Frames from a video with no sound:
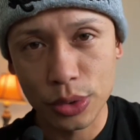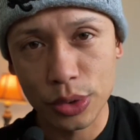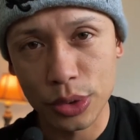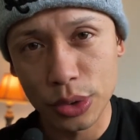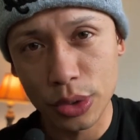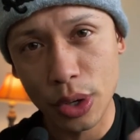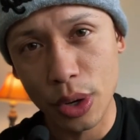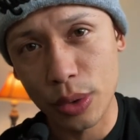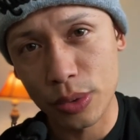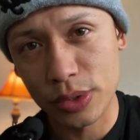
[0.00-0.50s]

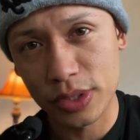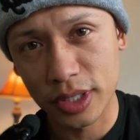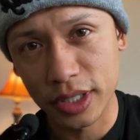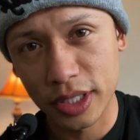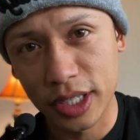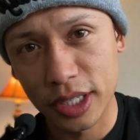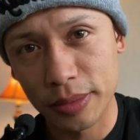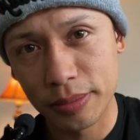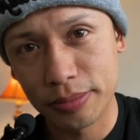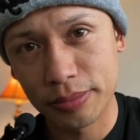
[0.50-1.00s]
You go to
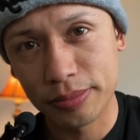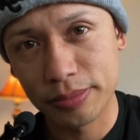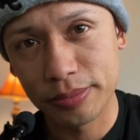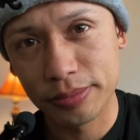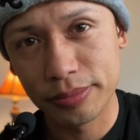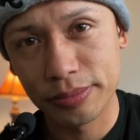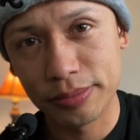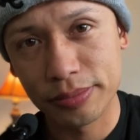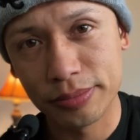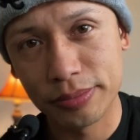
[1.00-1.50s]
sleep,
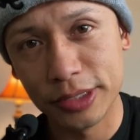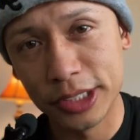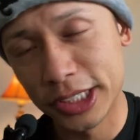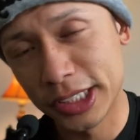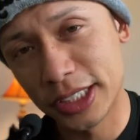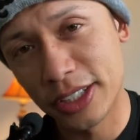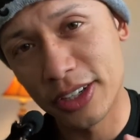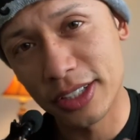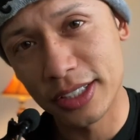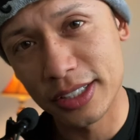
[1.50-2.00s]
you
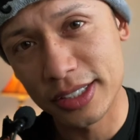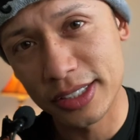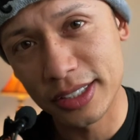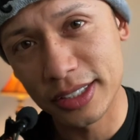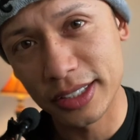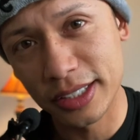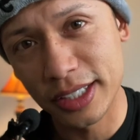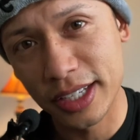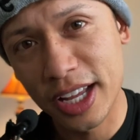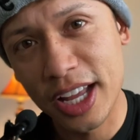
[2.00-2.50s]
stare at the
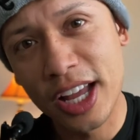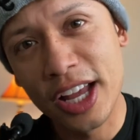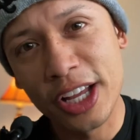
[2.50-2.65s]
ceiling.